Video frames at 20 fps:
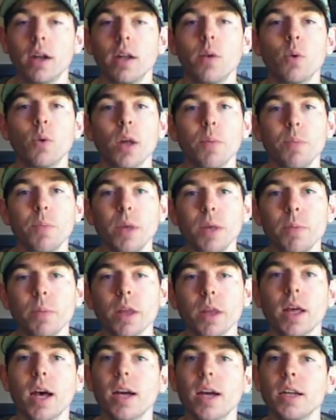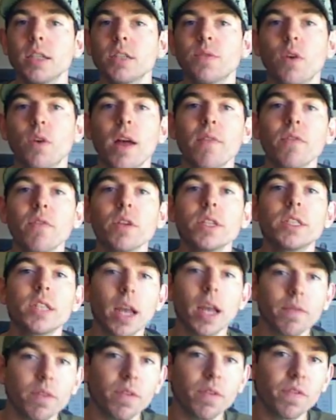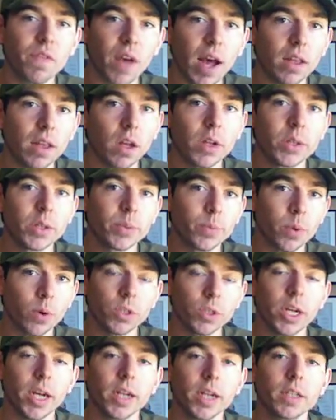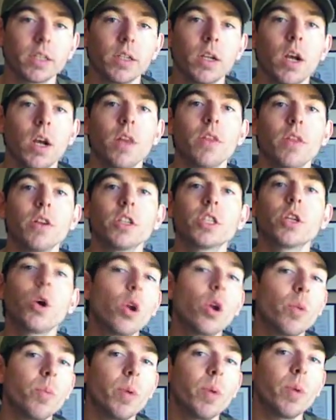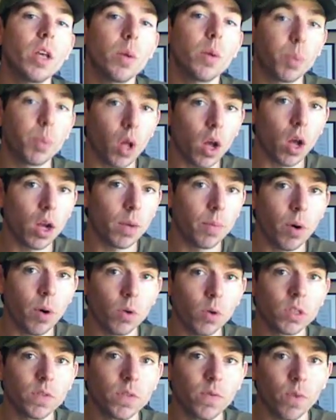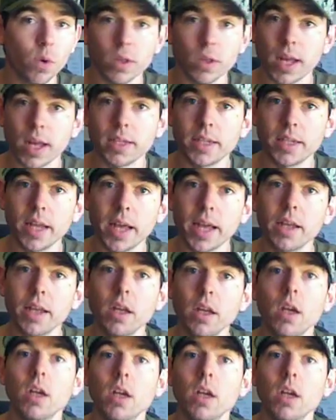And what I mean by that is for every day of the Fat Loss Project, there's going to be a blog post for that day.